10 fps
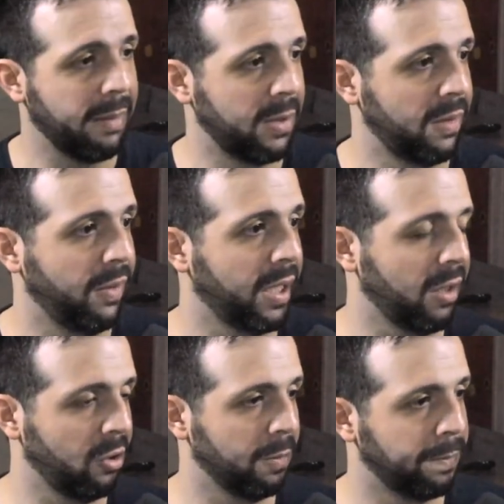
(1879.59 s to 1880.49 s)

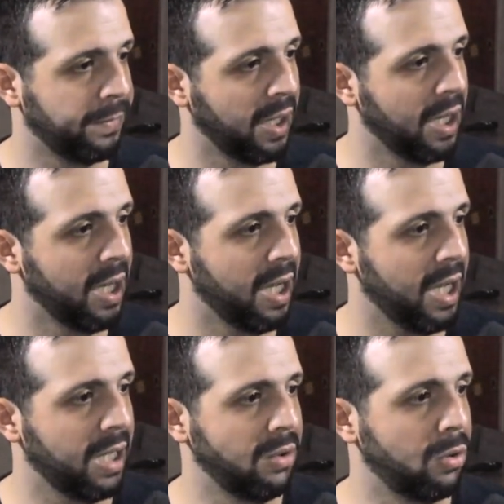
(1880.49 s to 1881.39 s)
modification.
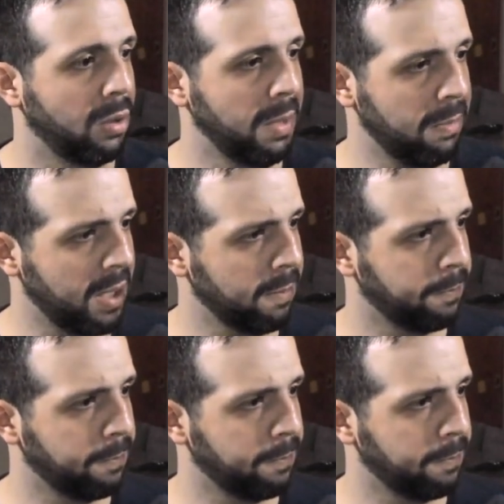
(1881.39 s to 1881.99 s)
As you remember,